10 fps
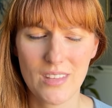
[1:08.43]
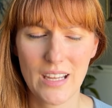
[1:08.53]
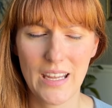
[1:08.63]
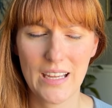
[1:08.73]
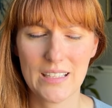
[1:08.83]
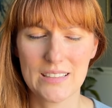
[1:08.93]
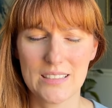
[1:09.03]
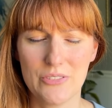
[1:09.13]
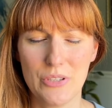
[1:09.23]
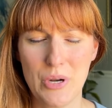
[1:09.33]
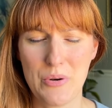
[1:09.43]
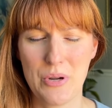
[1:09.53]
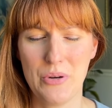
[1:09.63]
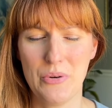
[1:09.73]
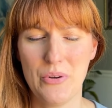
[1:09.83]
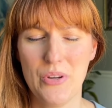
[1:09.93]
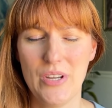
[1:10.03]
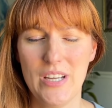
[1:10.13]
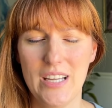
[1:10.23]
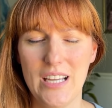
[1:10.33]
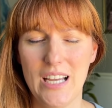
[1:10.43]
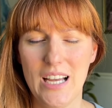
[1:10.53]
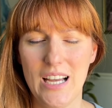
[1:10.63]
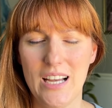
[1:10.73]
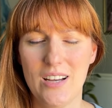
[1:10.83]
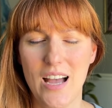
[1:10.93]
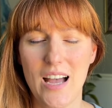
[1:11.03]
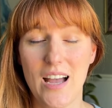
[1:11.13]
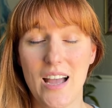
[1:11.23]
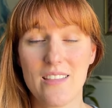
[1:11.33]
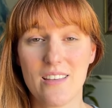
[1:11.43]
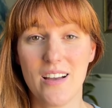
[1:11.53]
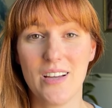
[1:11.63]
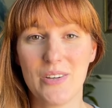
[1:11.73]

And if you don't know, uh, I thought,